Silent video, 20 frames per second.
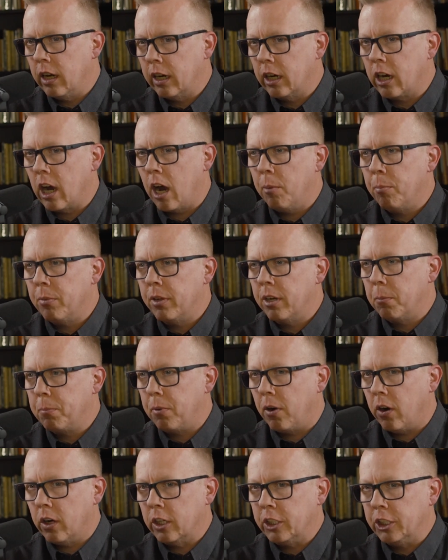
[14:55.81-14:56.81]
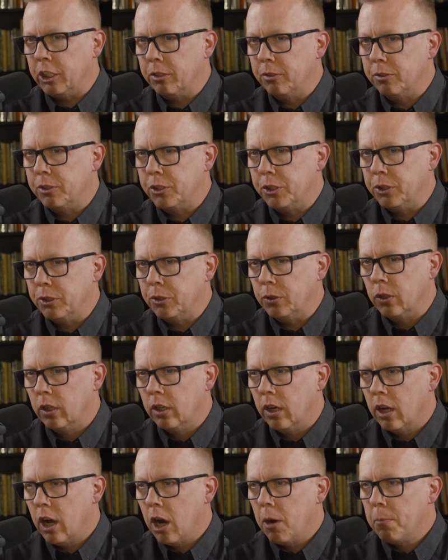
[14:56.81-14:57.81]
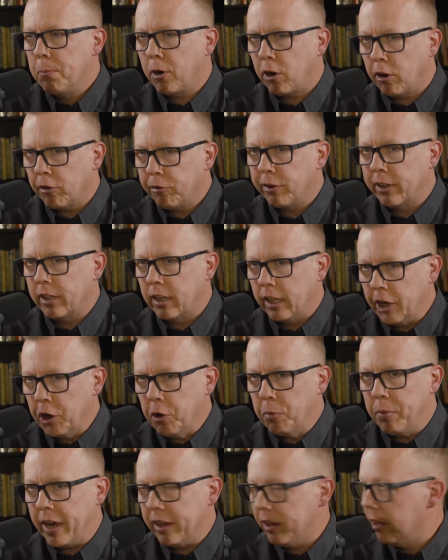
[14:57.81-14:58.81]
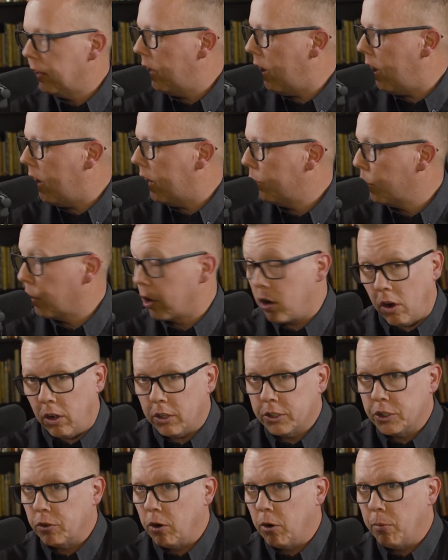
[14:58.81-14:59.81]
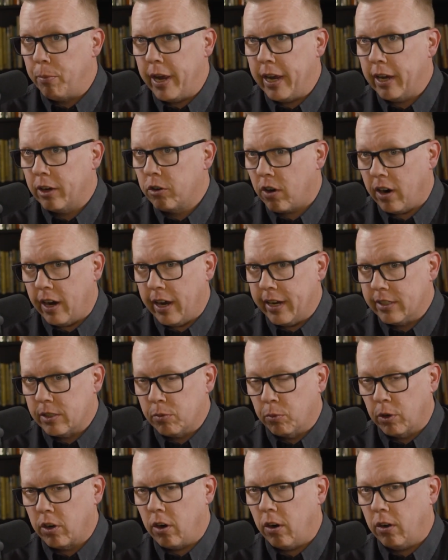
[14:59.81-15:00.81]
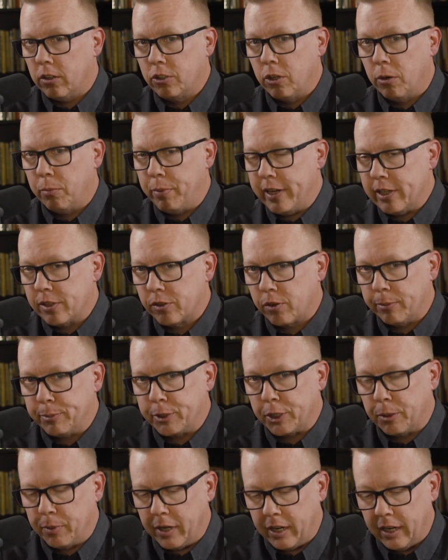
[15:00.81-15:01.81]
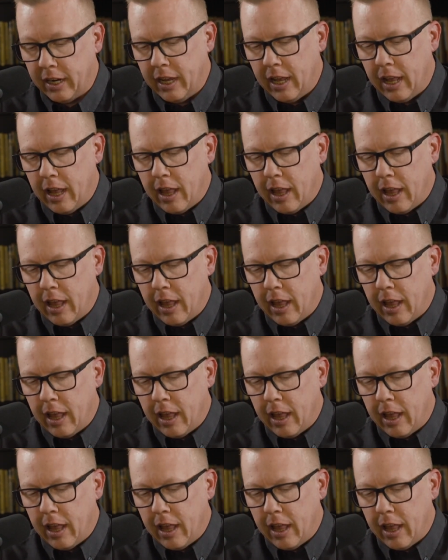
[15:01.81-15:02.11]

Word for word: incumbent upon you to perfectly obey the law. We're called to obey Christ and we're called to obey Scripture, but